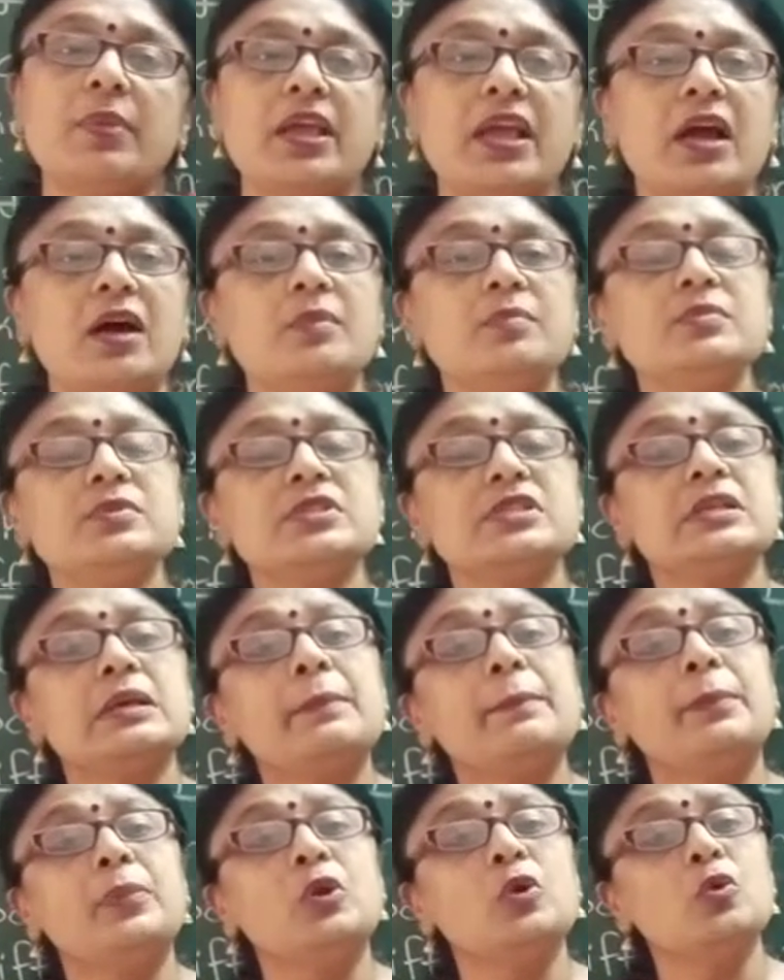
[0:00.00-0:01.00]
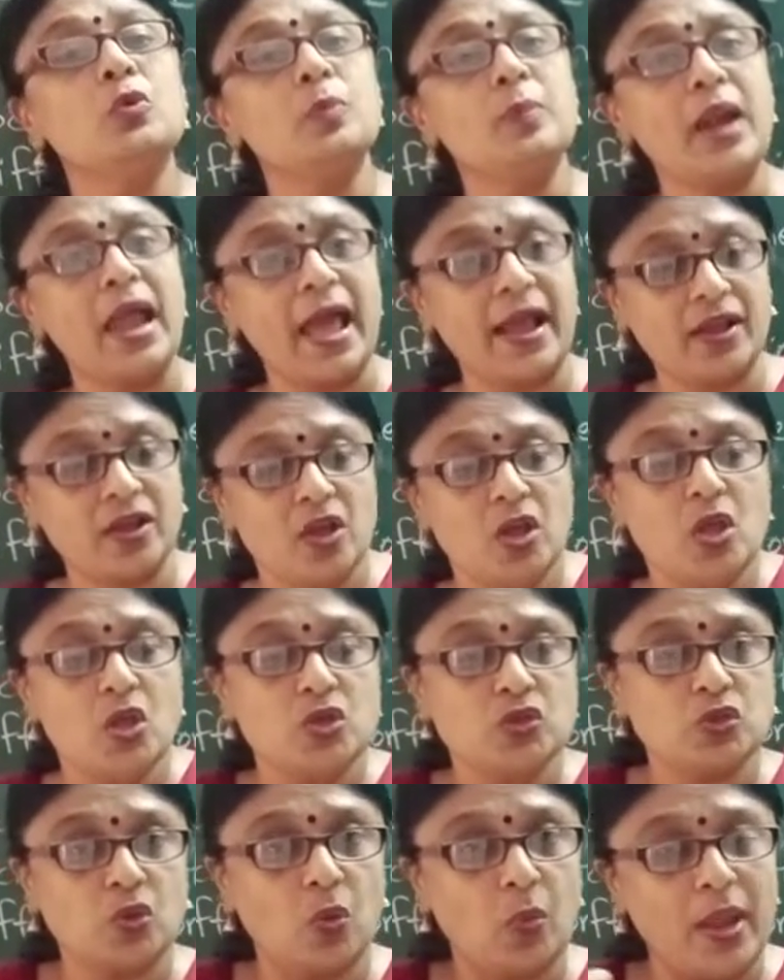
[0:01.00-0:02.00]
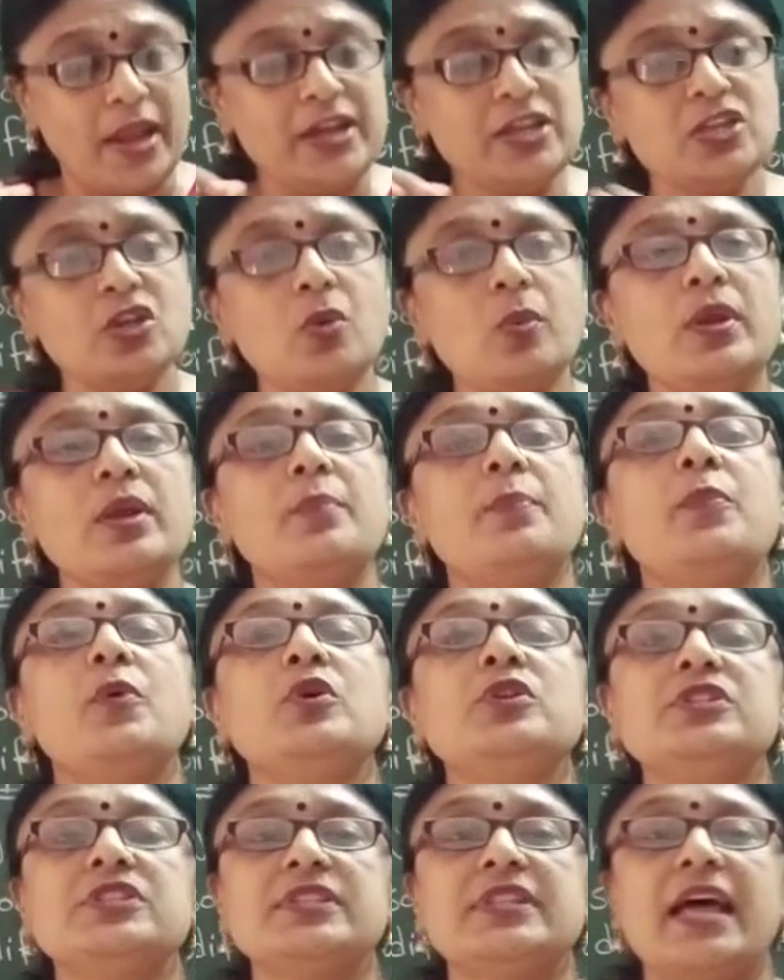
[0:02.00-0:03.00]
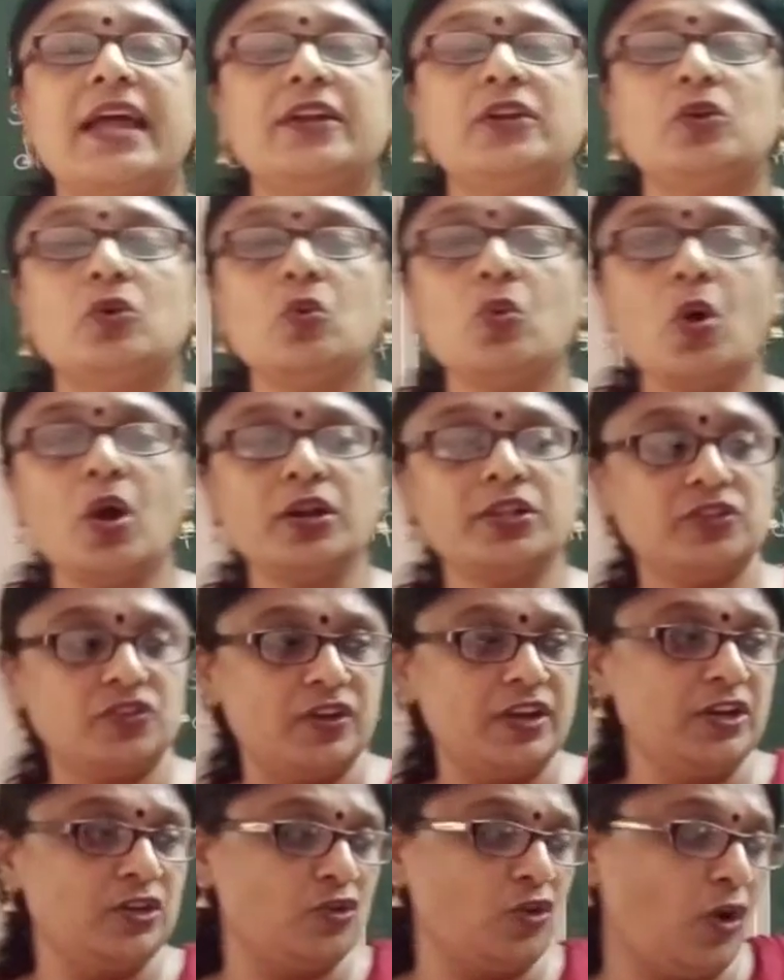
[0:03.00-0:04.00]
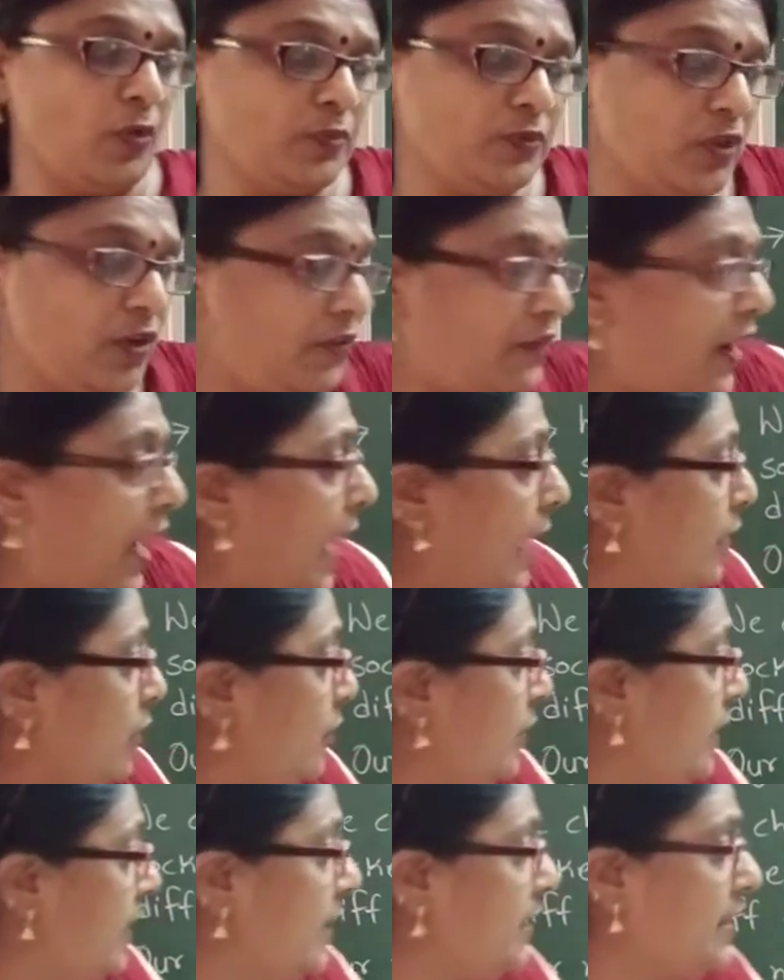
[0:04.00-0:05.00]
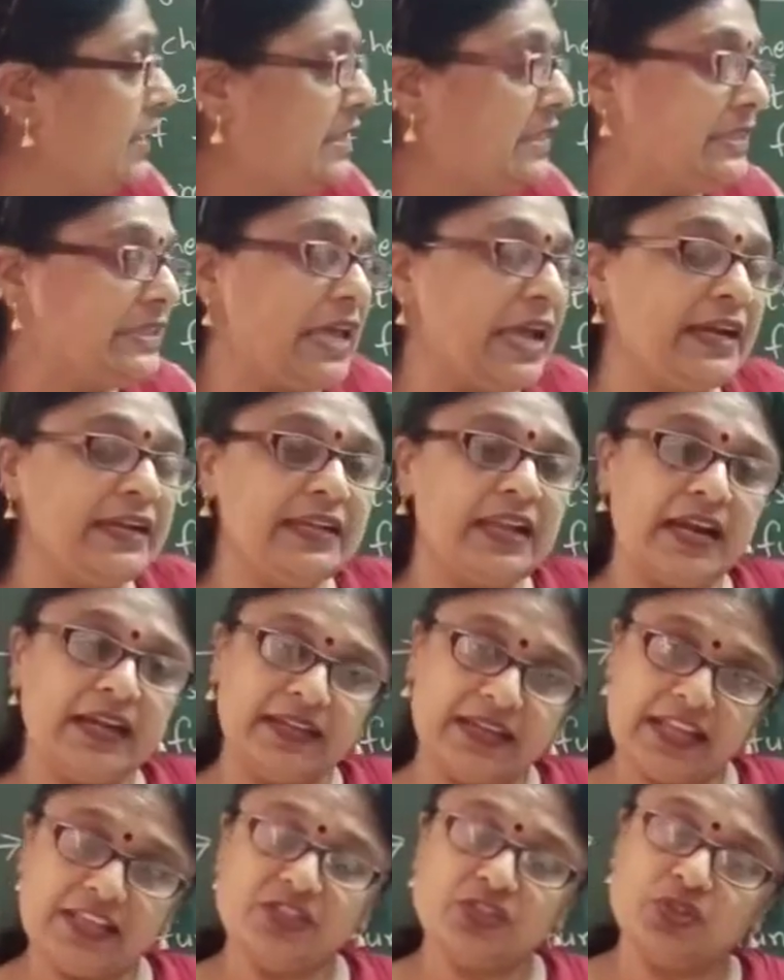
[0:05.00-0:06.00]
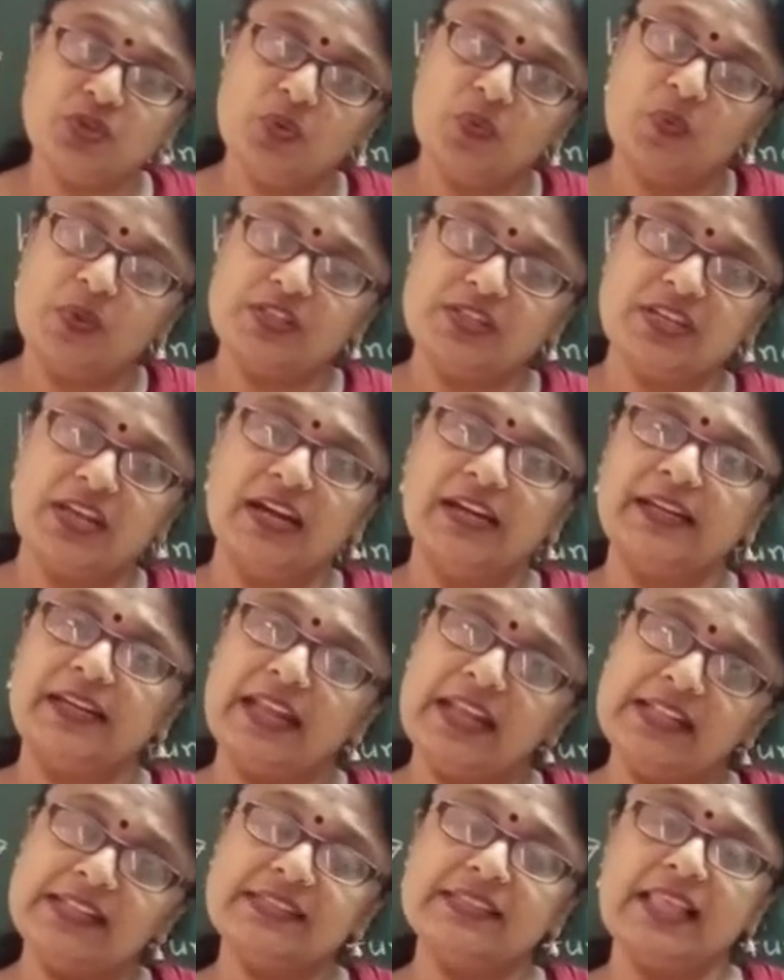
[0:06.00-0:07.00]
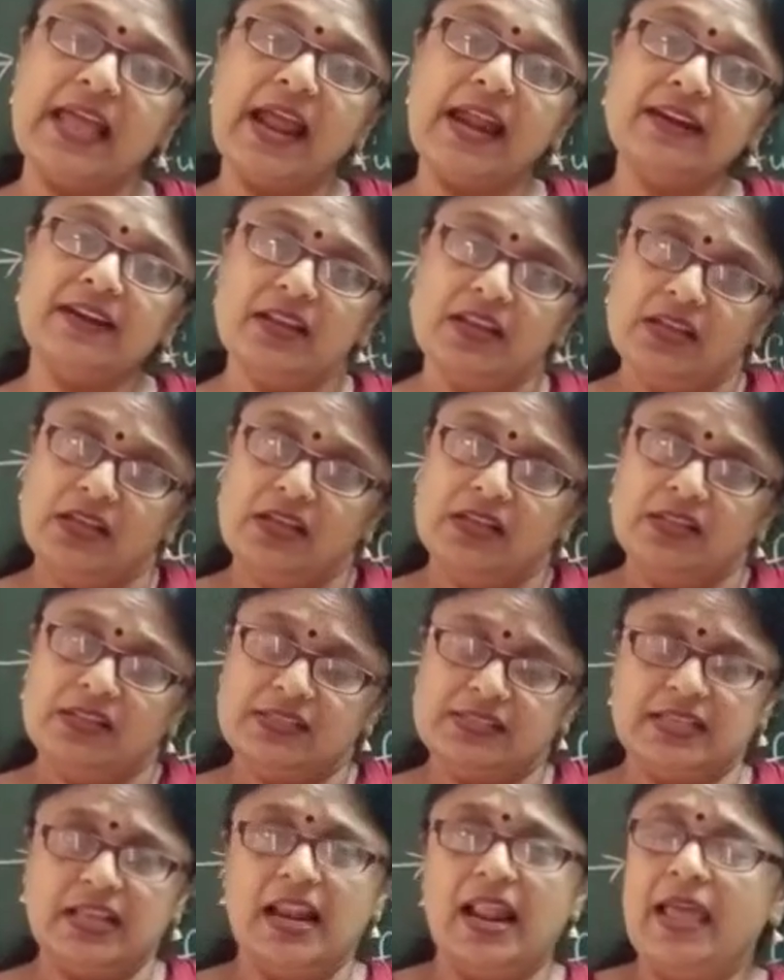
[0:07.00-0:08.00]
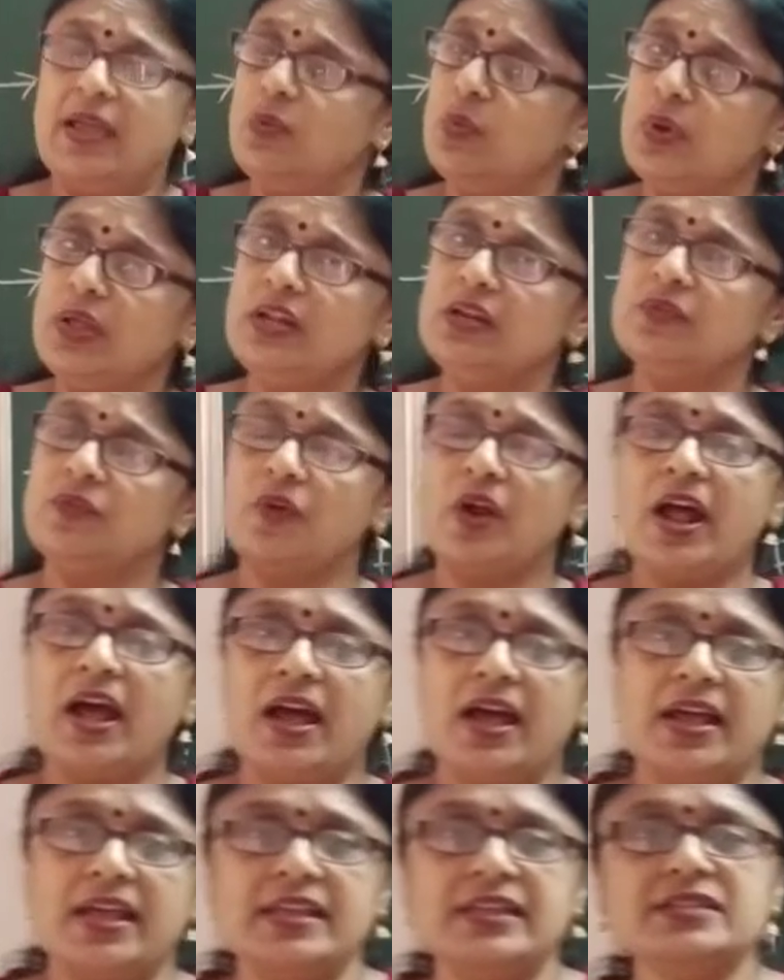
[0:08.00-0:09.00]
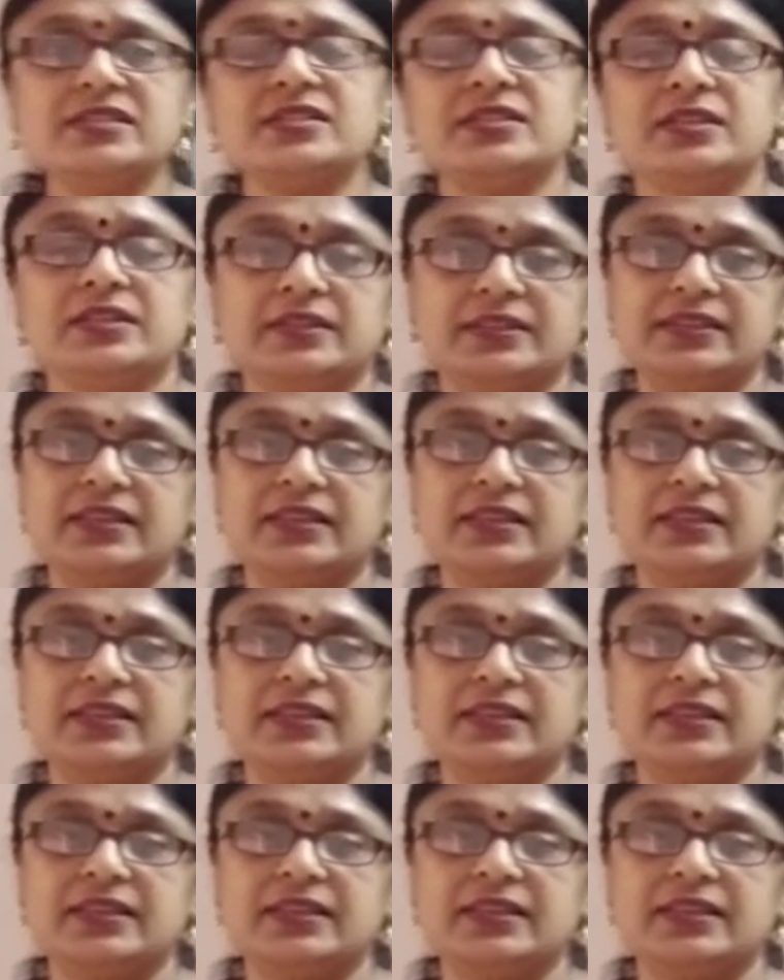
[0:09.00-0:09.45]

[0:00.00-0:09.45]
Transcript: becomes blue-black. So when you will put that 2 or 3 drops of iodine inside that test tube which contains that salival rice,